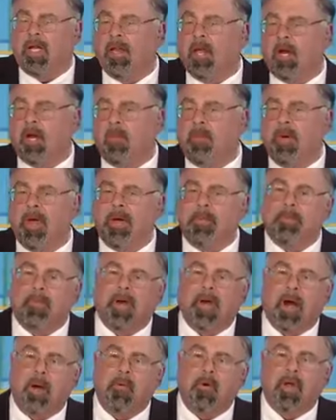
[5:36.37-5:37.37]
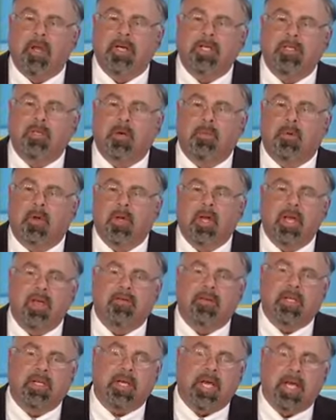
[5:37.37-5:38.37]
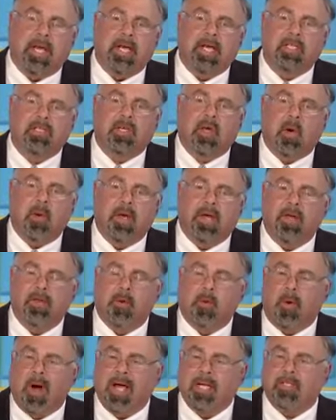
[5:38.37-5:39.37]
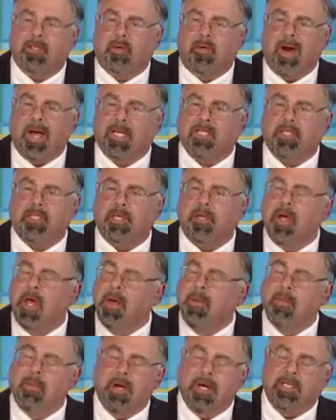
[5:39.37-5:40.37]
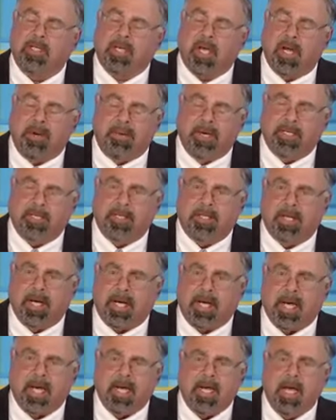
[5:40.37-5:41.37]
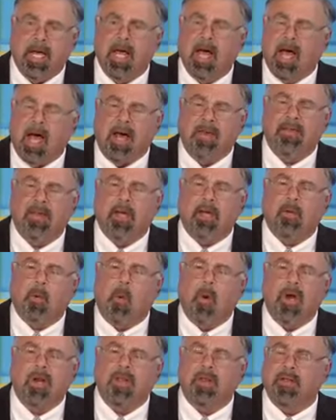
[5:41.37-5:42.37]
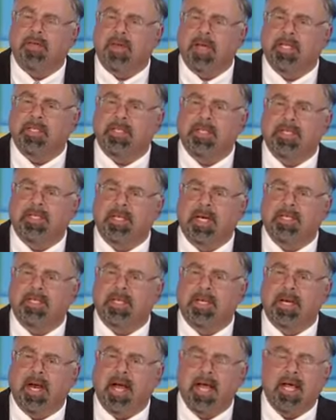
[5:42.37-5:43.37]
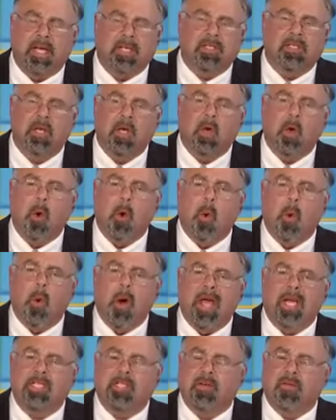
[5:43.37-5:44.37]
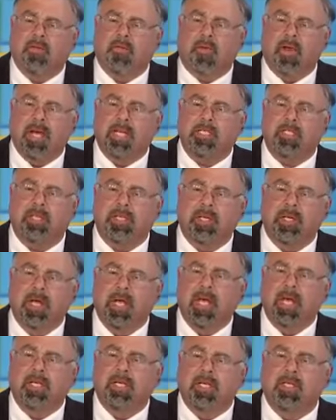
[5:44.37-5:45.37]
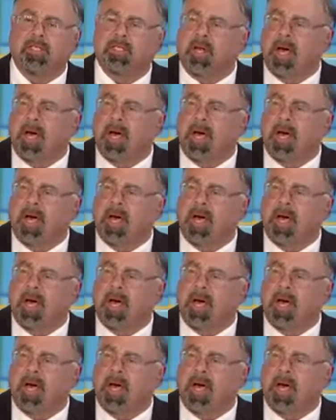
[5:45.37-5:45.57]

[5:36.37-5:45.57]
little bit, but I really do believe it is going in the right direction, but it's going to be sticky. I think one of the things he said today is wage inflation does